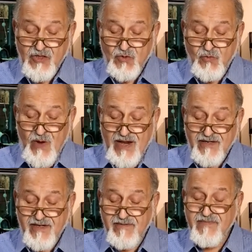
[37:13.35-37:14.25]
to
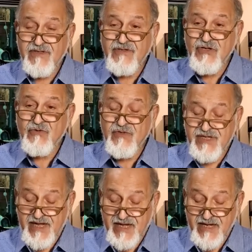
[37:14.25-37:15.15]
welcome the new
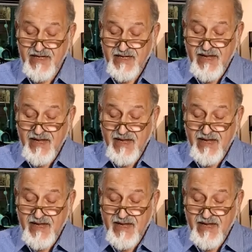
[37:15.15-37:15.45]
day,